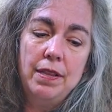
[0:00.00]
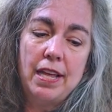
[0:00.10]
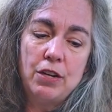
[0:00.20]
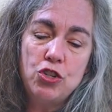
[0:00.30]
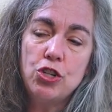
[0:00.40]

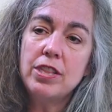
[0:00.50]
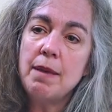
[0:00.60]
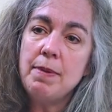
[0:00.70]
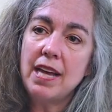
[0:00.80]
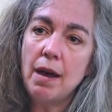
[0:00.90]
that should
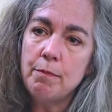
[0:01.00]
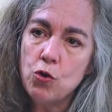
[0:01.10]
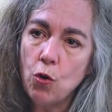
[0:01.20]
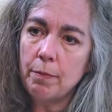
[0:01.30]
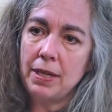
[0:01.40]
they become
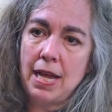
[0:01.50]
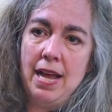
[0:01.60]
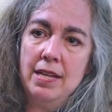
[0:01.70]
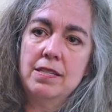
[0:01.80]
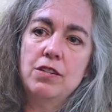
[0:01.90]

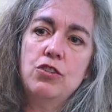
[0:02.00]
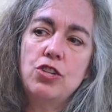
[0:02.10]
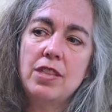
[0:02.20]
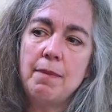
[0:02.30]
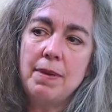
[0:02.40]
normalized,
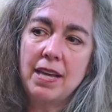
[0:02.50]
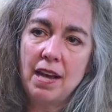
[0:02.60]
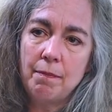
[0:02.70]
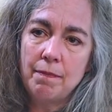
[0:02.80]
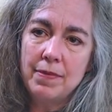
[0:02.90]
should they
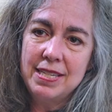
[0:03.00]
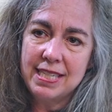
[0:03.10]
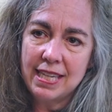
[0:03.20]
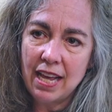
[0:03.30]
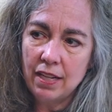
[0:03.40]
become
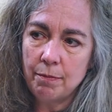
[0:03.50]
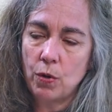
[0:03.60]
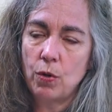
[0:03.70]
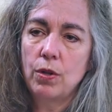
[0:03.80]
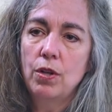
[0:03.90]

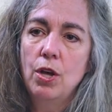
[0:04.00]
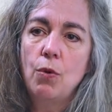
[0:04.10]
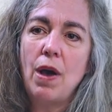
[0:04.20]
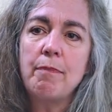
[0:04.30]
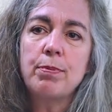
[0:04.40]
scalable,
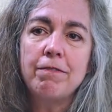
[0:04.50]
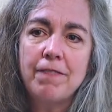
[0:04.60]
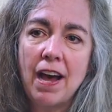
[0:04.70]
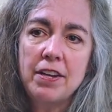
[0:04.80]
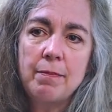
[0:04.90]
will have
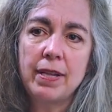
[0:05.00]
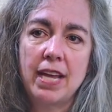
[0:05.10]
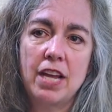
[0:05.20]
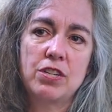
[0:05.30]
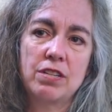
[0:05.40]
profound
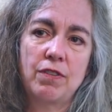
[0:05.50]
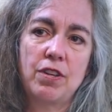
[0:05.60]
implications for